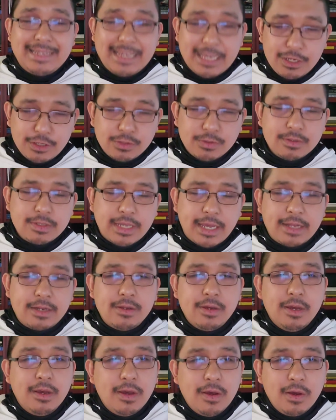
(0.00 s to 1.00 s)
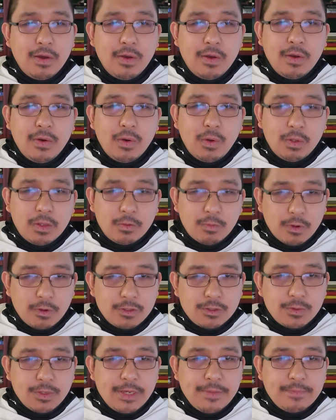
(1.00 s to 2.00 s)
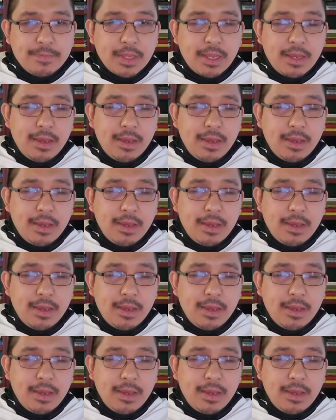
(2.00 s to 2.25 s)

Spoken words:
teachers at Holy Rosary,